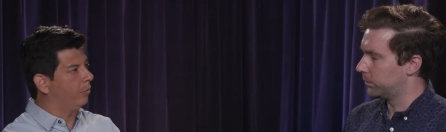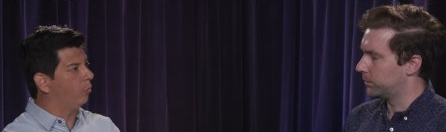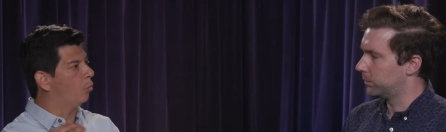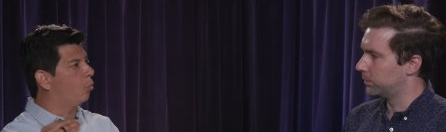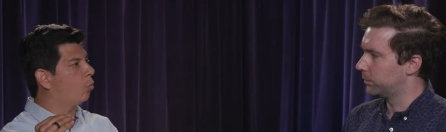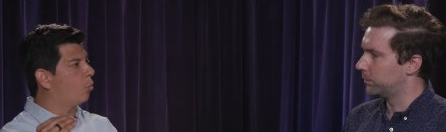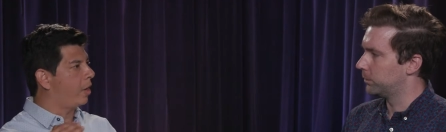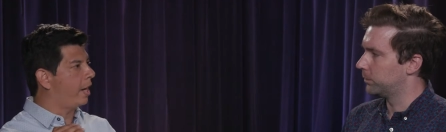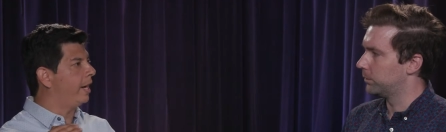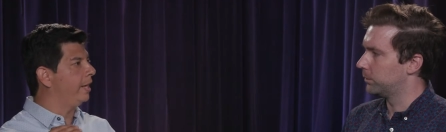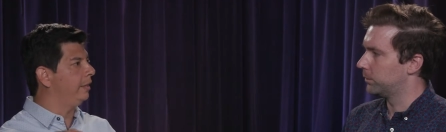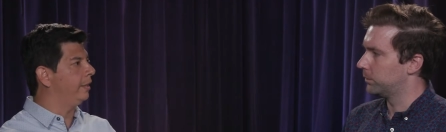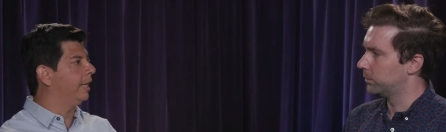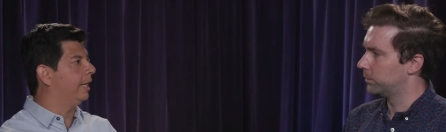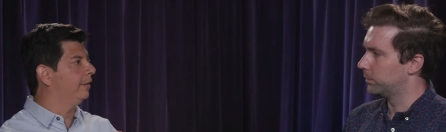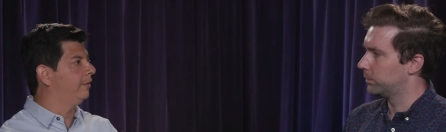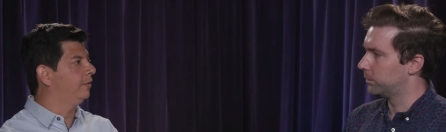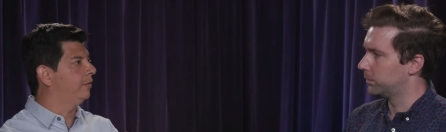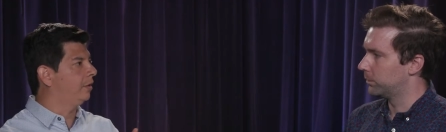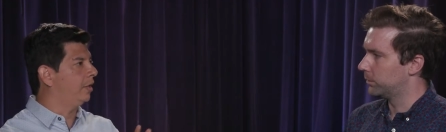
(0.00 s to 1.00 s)
Speaker 1: and write
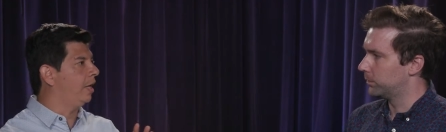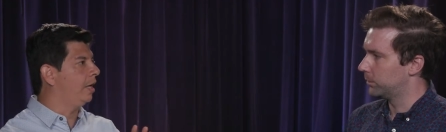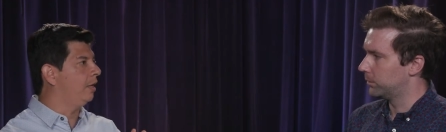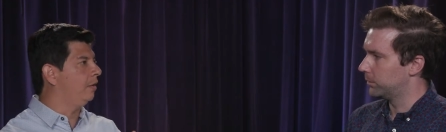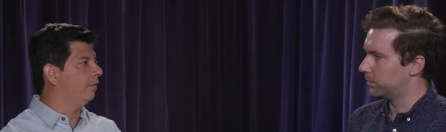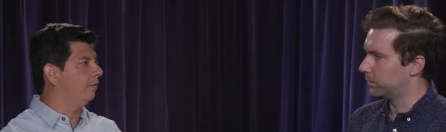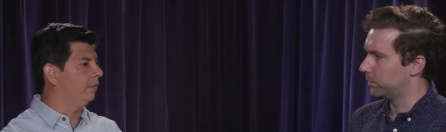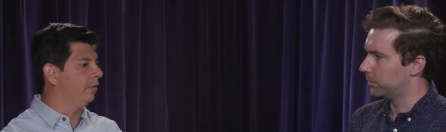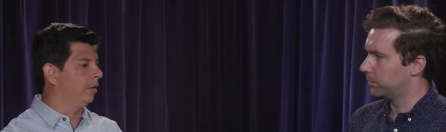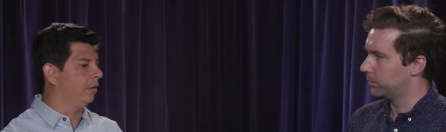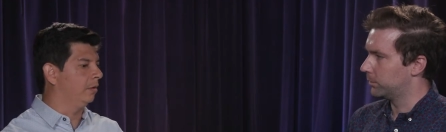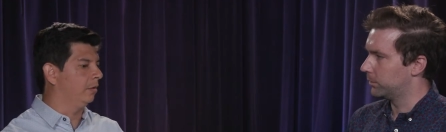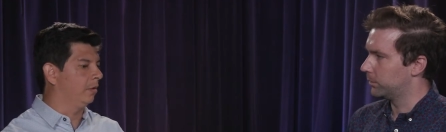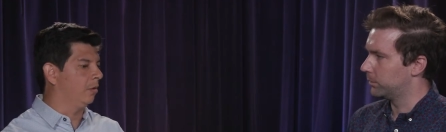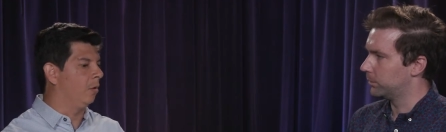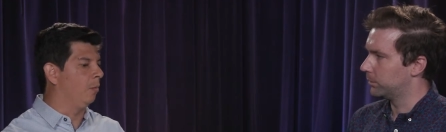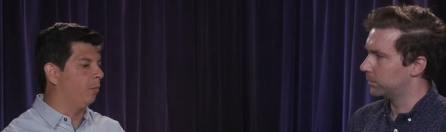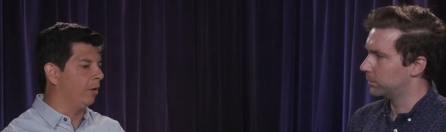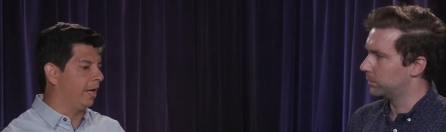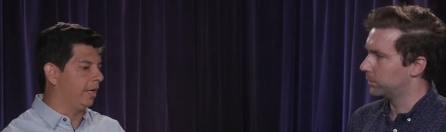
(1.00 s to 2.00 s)
that state of the
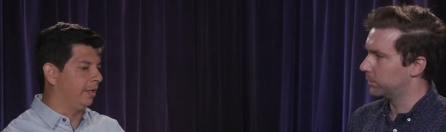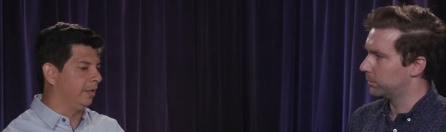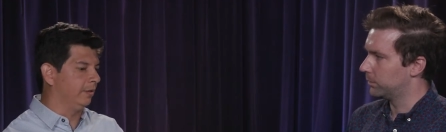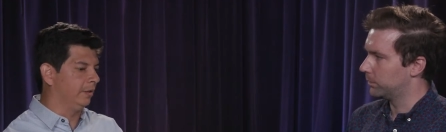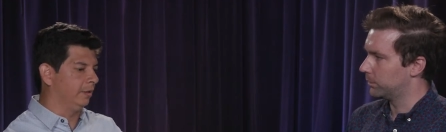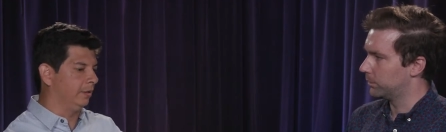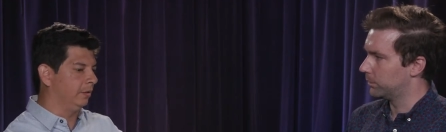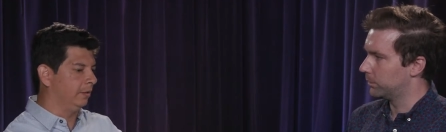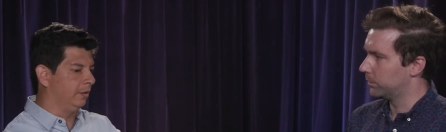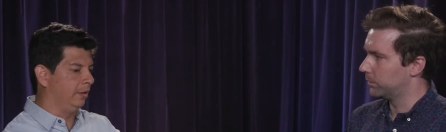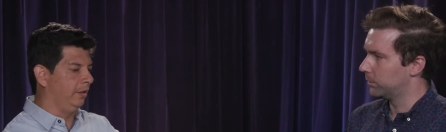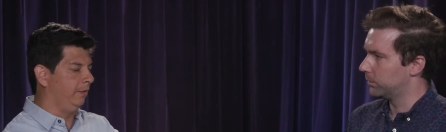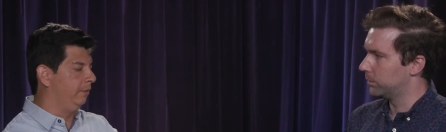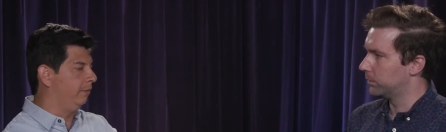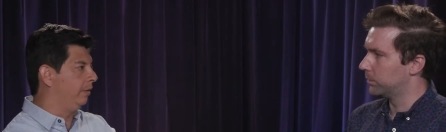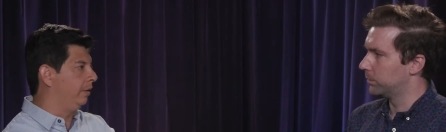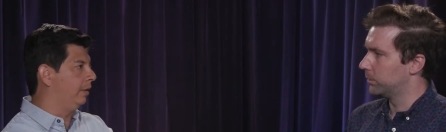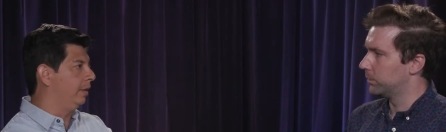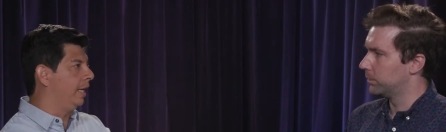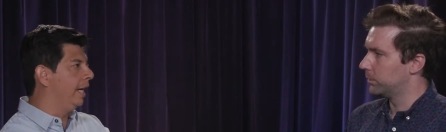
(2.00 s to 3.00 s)
compliance and live
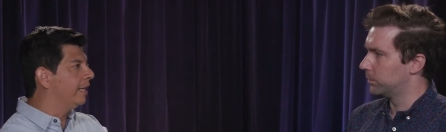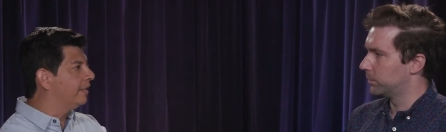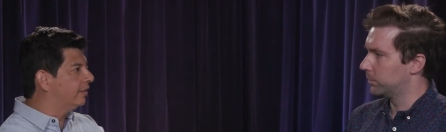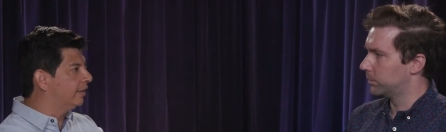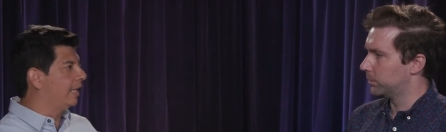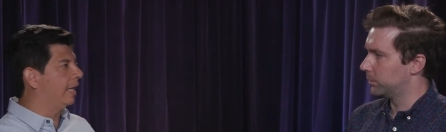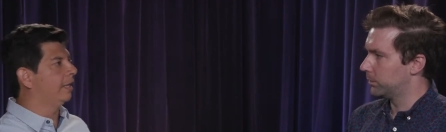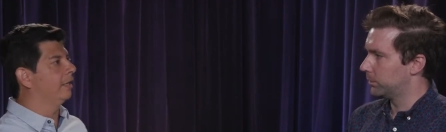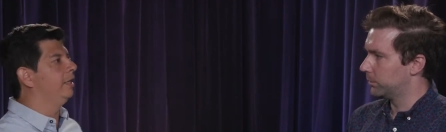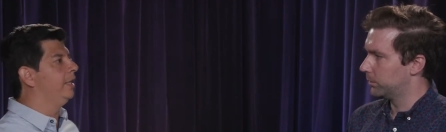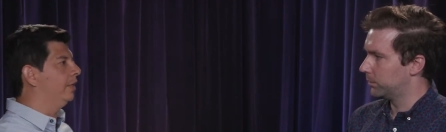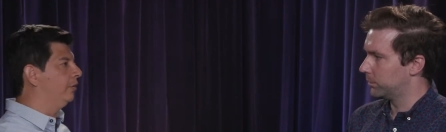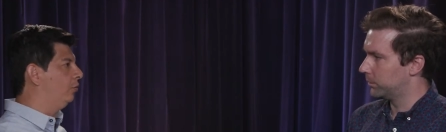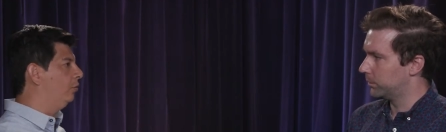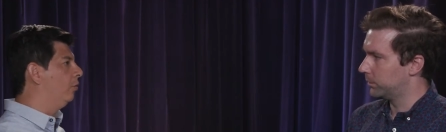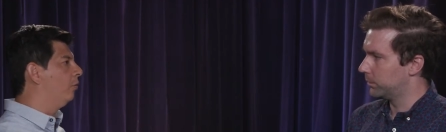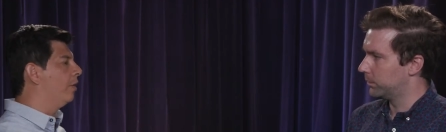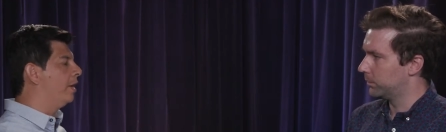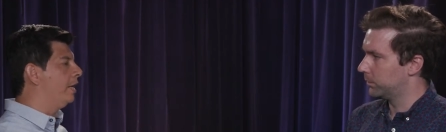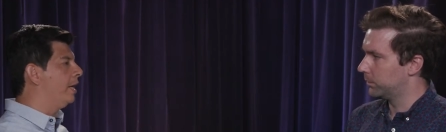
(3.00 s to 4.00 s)
it exactly as
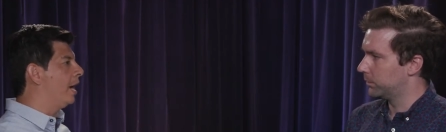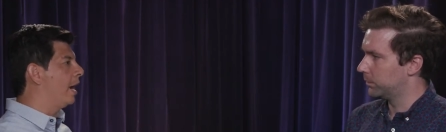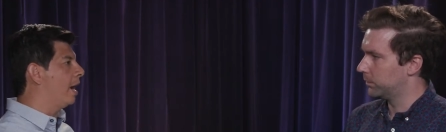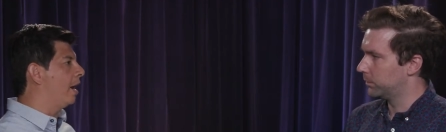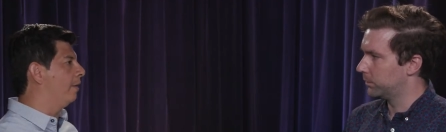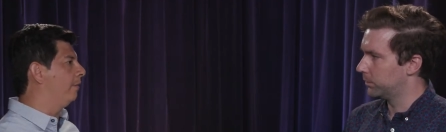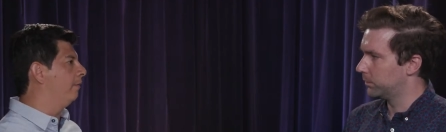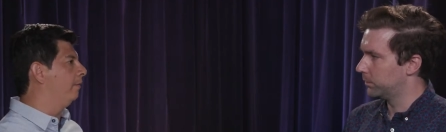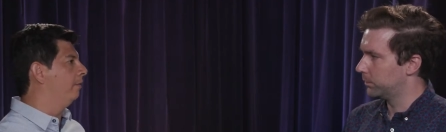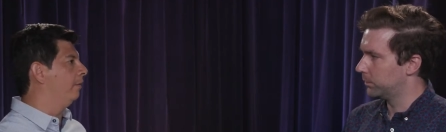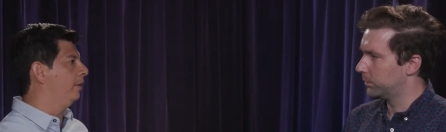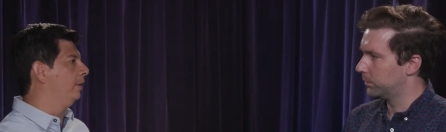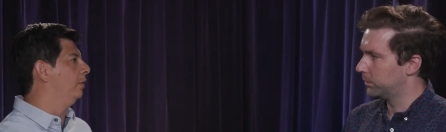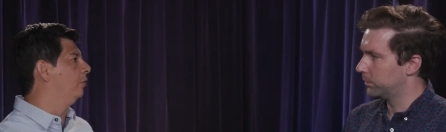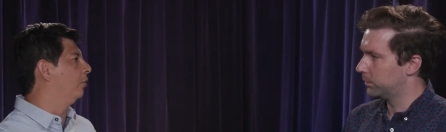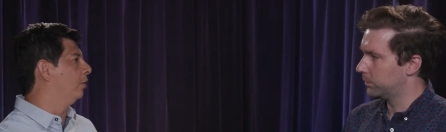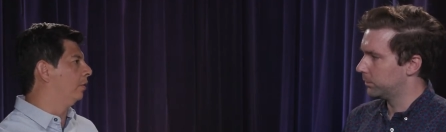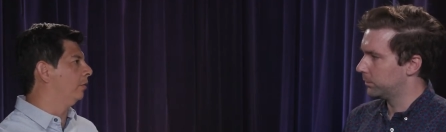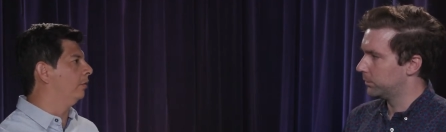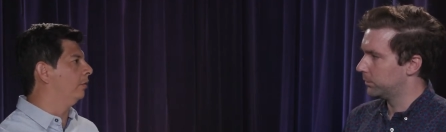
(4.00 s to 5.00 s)
you already have in your